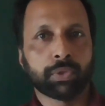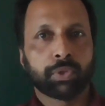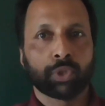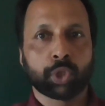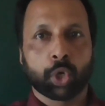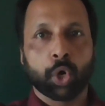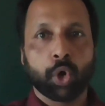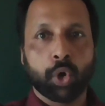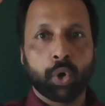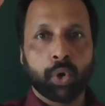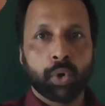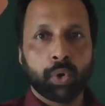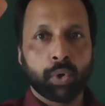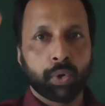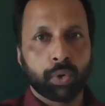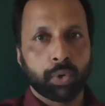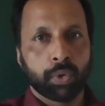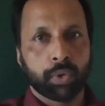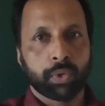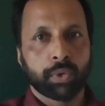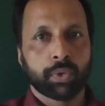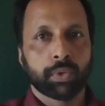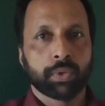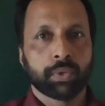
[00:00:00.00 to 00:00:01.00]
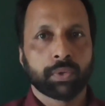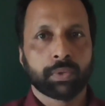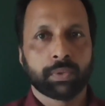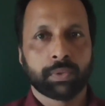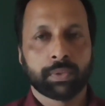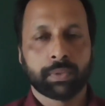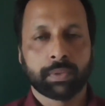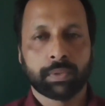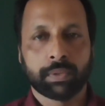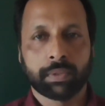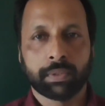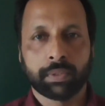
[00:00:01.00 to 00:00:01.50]
Throw.
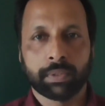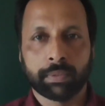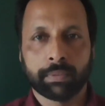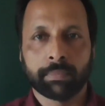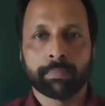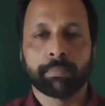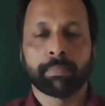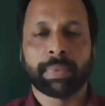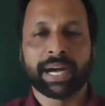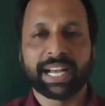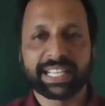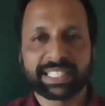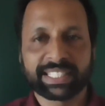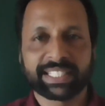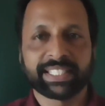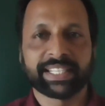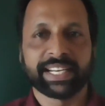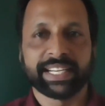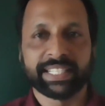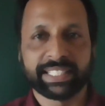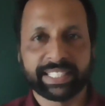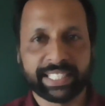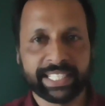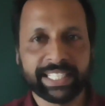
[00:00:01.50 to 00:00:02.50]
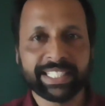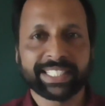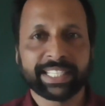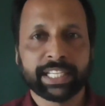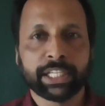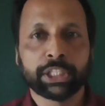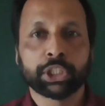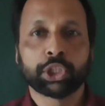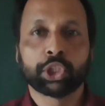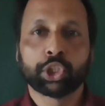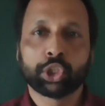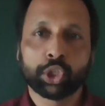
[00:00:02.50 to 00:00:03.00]
Past tense is
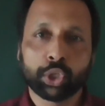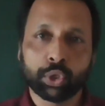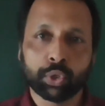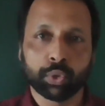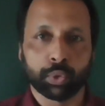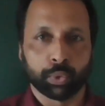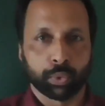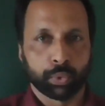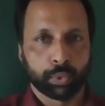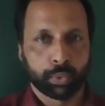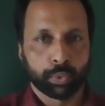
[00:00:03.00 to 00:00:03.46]
threw.